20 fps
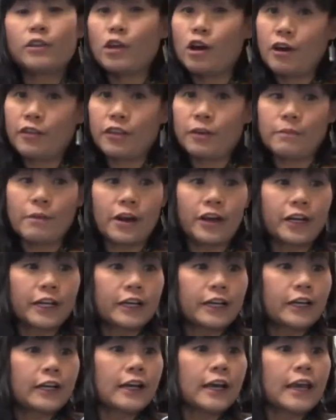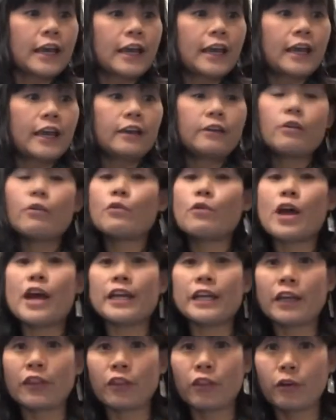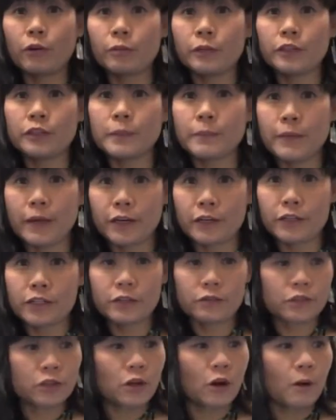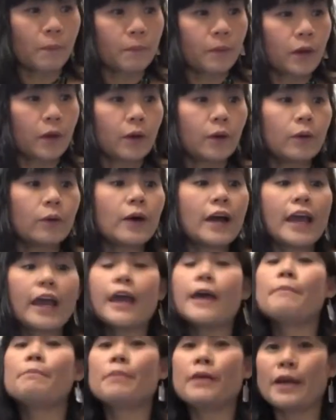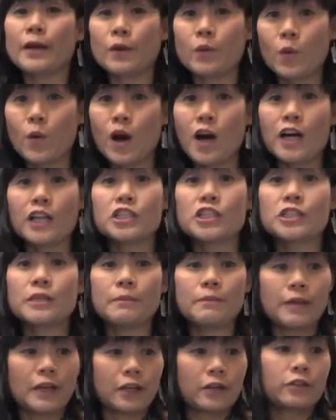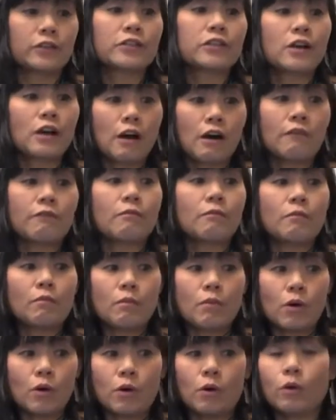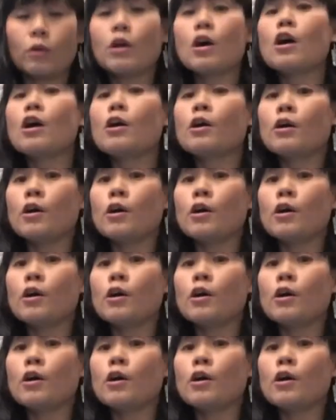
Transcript: in North America, and Reading Thermal, the makers of Scorpio, and Bake Watch, the makers of Mole.